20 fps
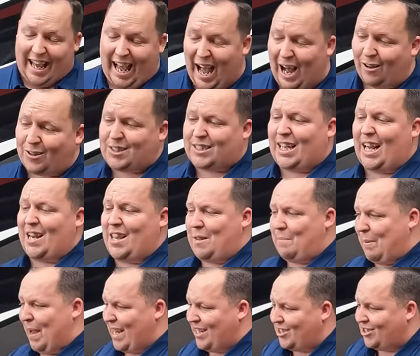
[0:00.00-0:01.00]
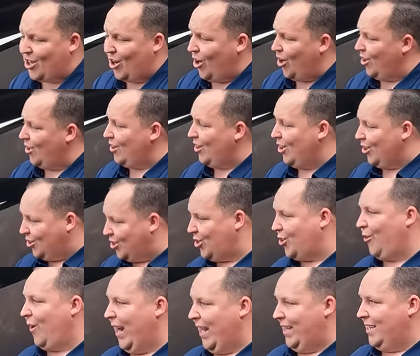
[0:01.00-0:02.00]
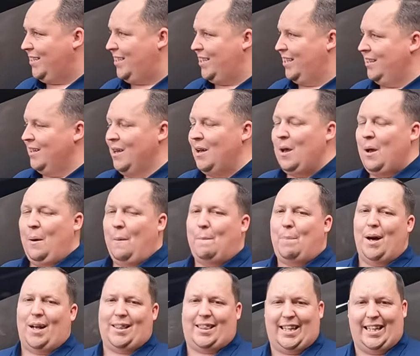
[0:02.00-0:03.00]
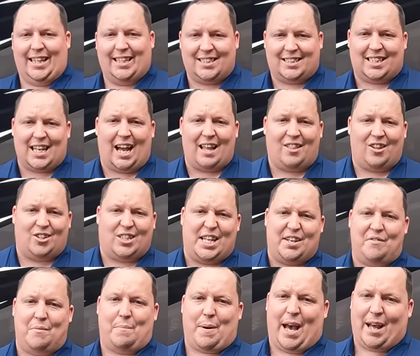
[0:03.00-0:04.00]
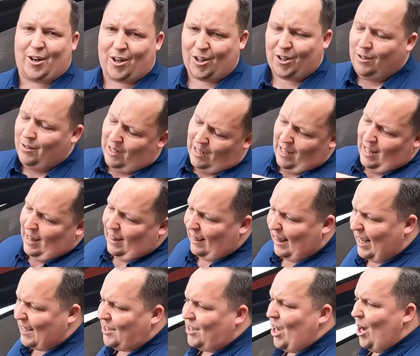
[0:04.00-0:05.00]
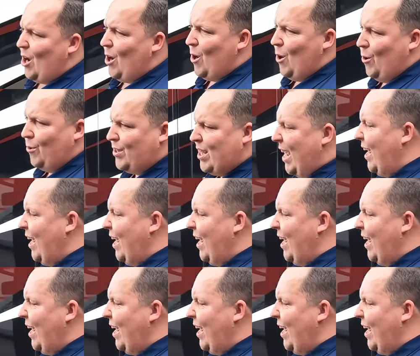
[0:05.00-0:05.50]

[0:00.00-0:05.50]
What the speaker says: the outside of the base car looks great, but the inside looks even better. Let's go